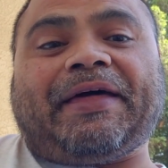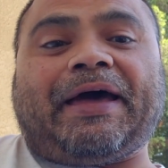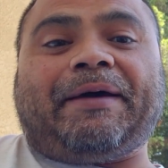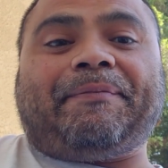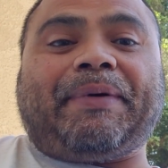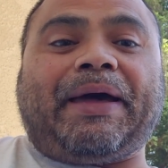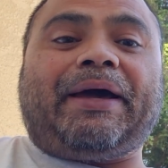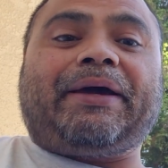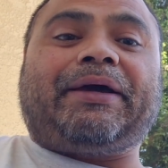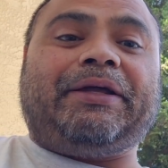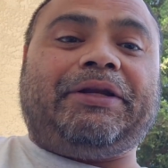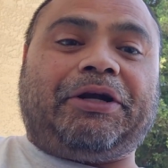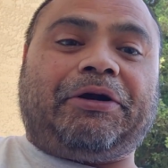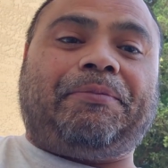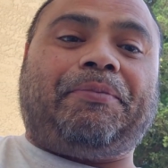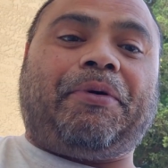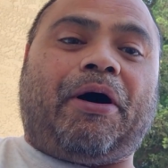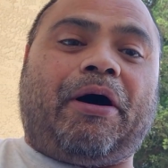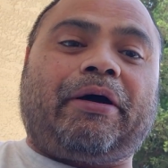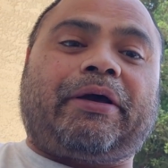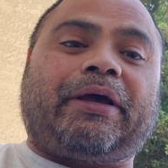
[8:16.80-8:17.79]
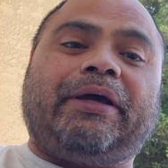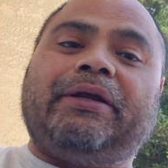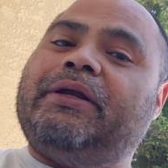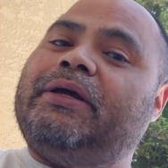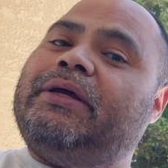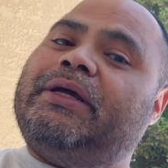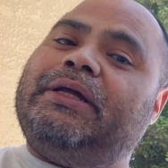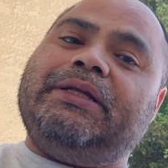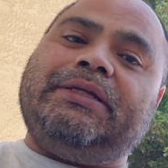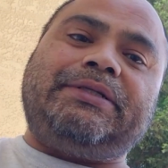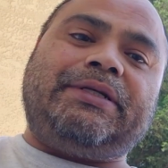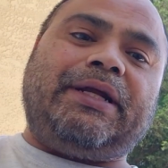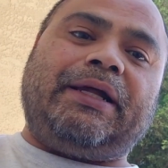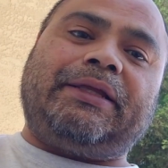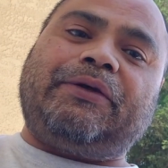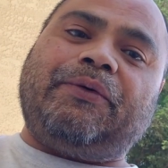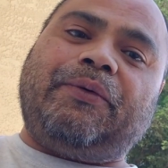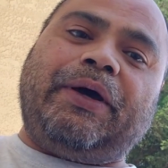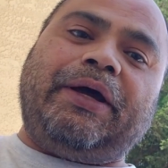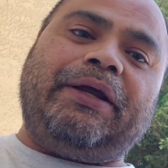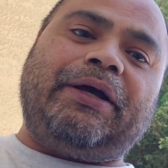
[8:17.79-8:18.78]
of that back into your pocket. It's
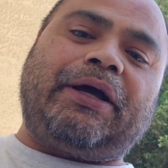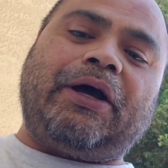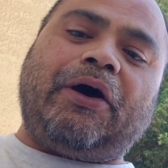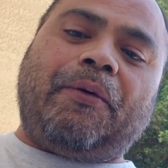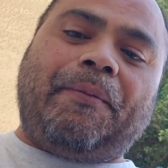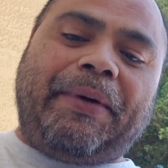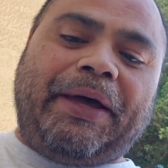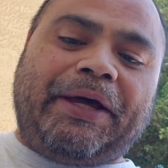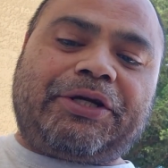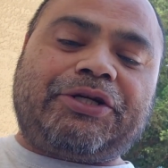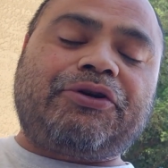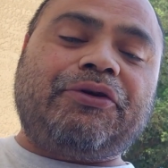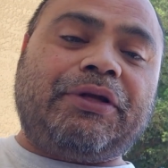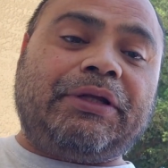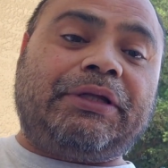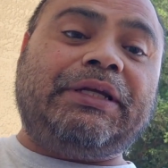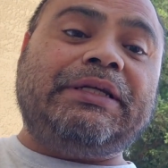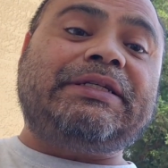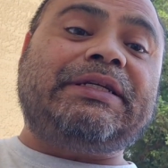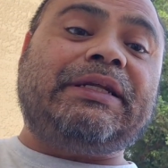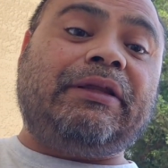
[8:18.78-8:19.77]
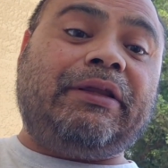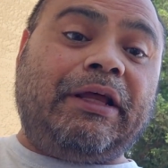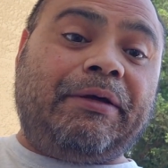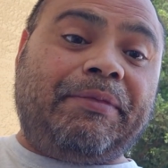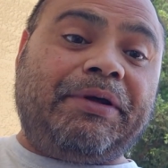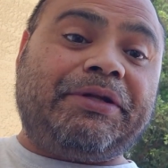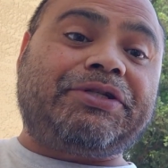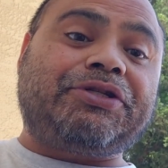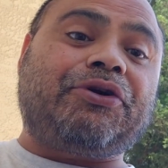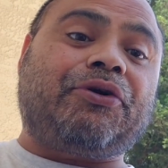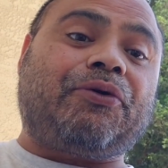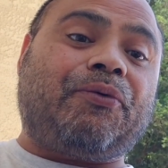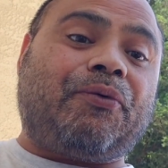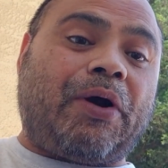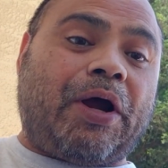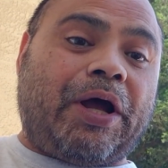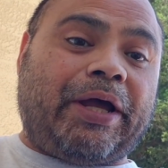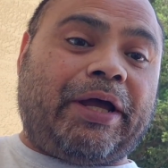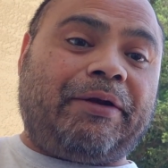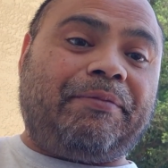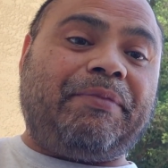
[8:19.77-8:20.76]
not the way to go. Make sure that these limits are
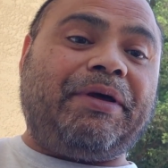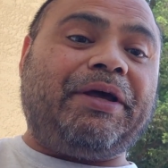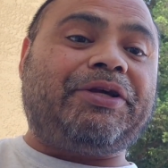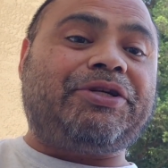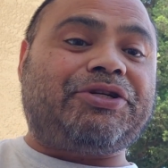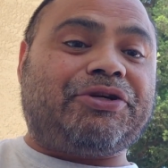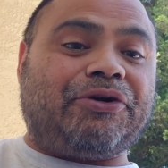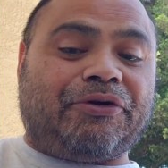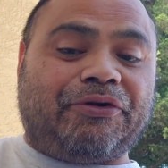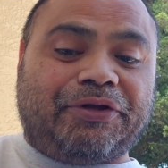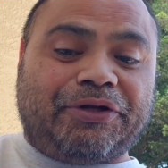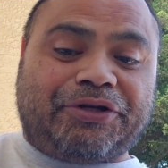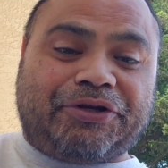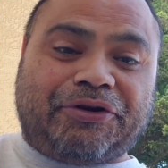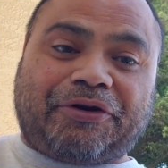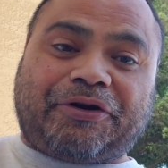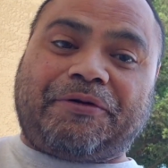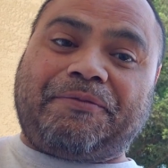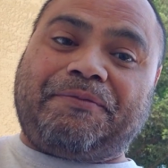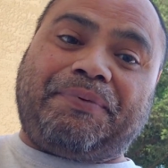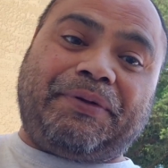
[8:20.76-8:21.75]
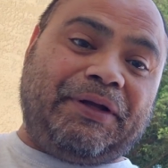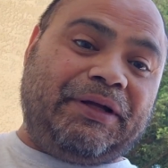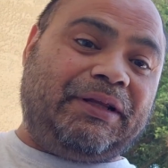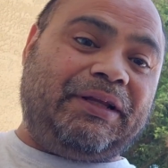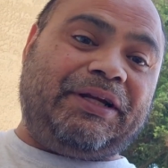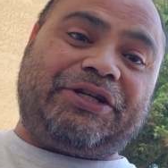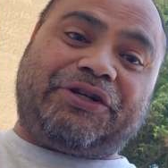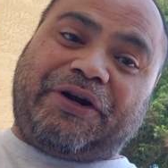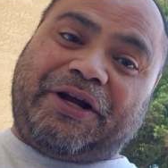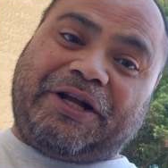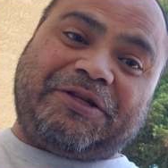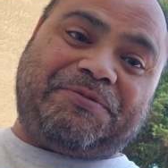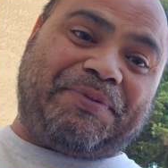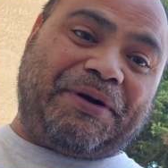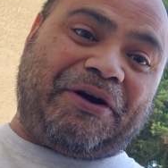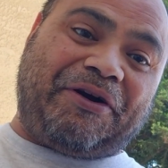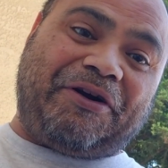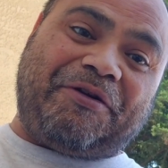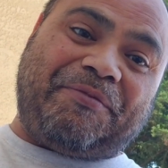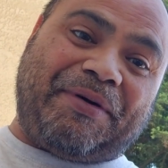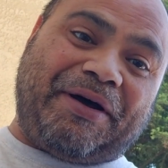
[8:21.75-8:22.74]
right. Make sure that you're completely
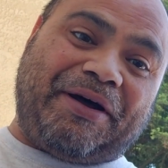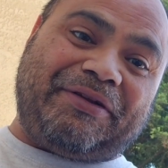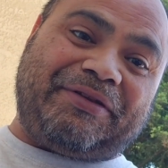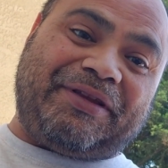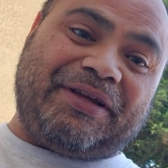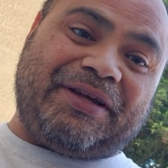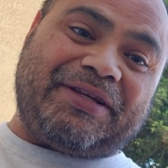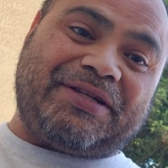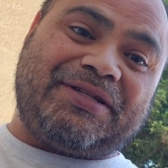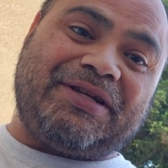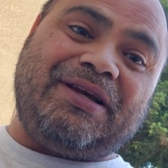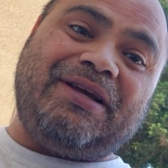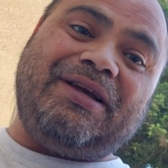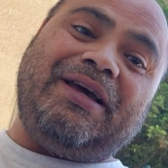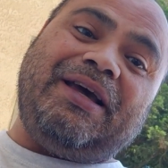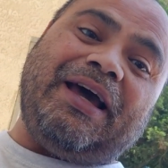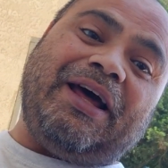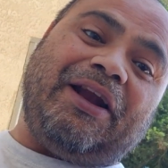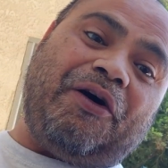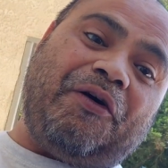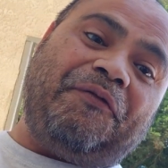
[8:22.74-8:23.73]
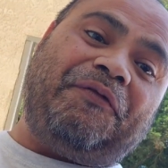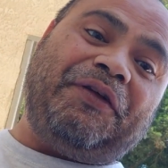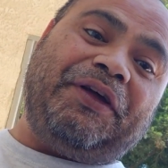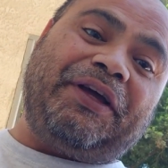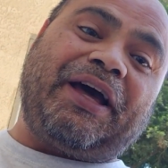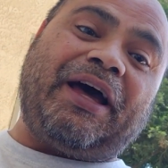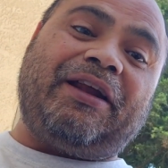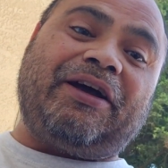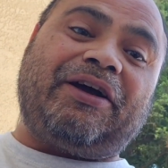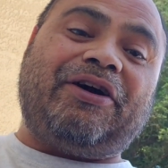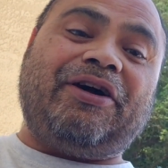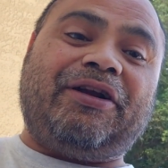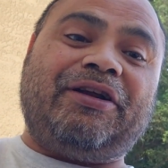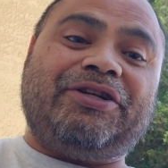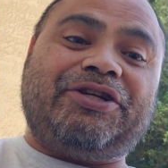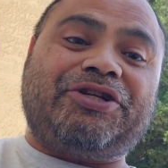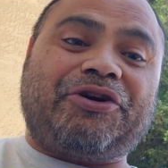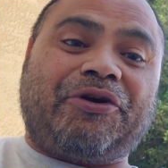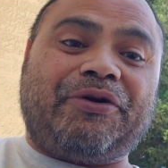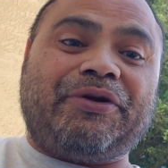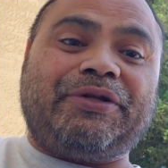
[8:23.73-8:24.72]
transparent about this, and hopefully you got a good
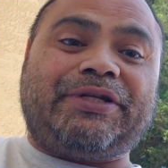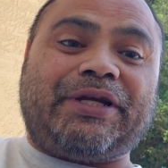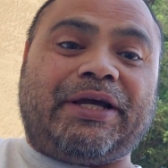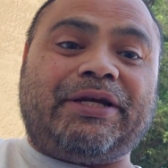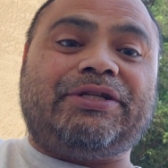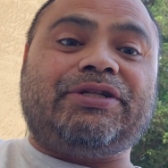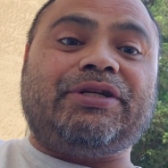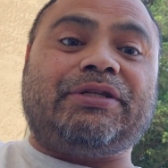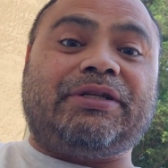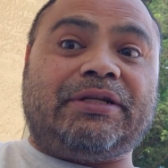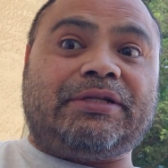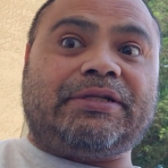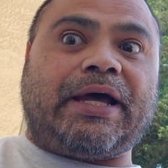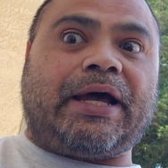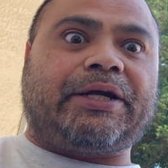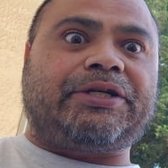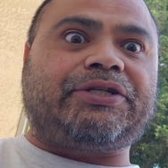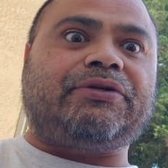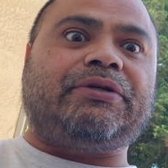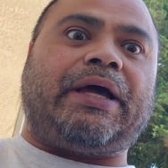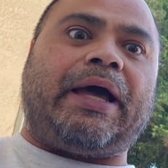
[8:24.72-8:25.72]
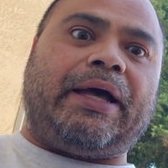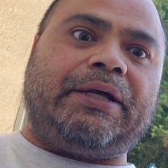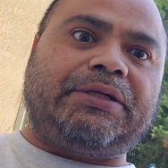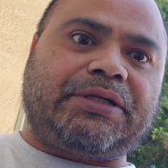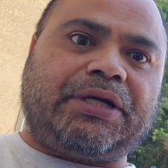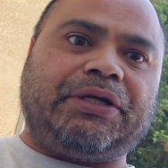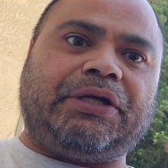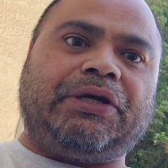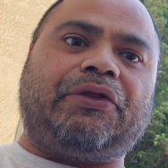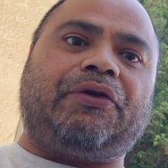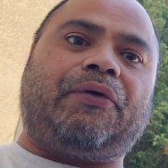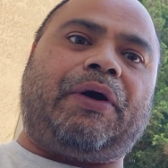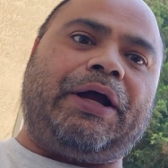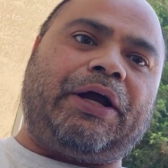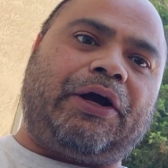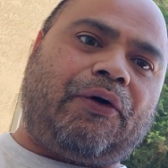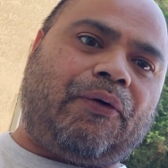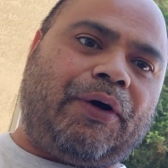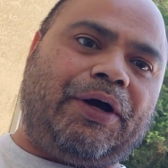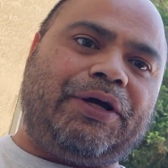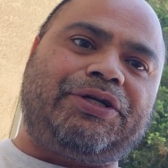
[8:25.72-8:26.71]
insurance agent that's actually asking you the
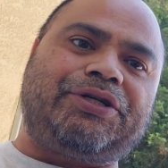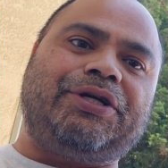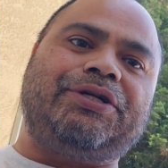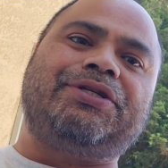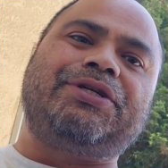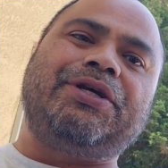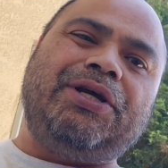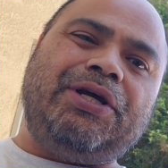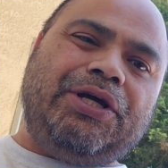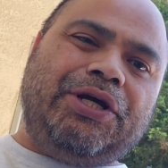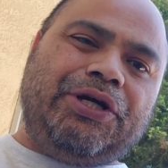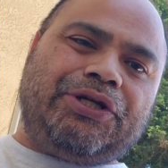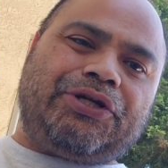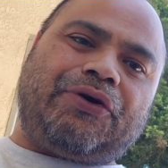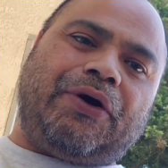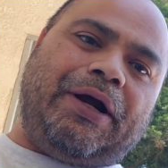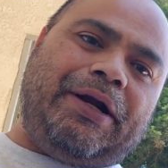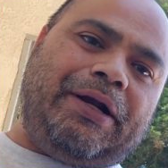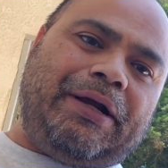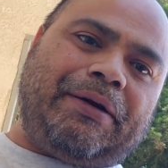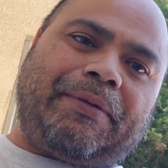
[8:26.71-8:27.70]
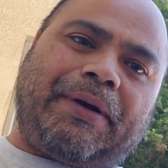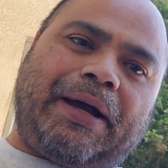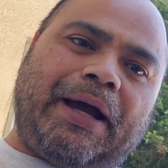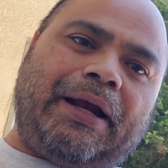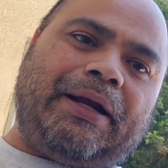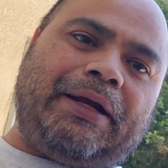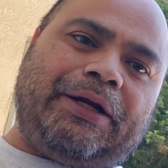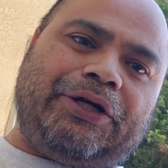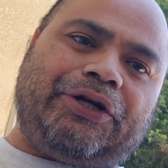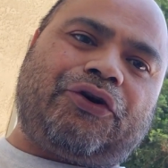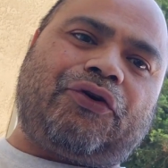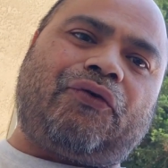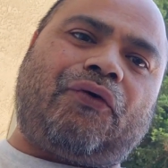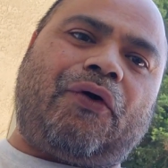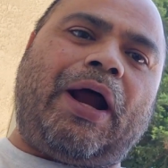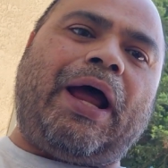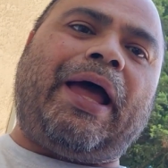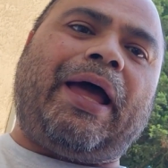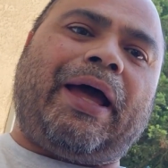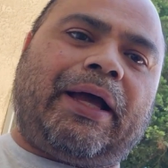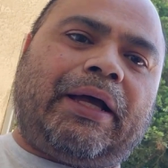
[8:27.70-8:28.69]
right questions, trying to kind of
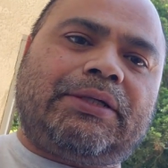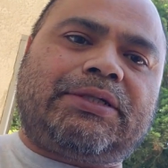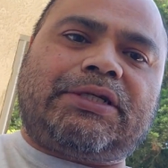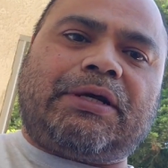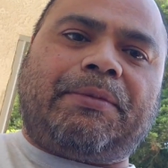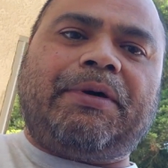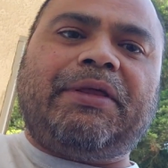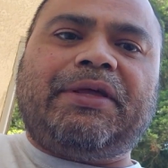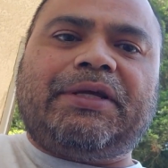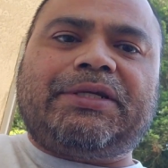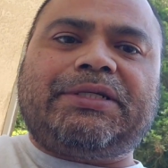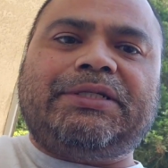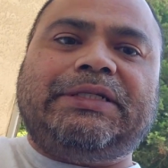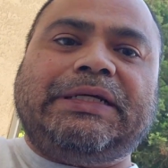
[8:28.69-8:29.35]
drag some of this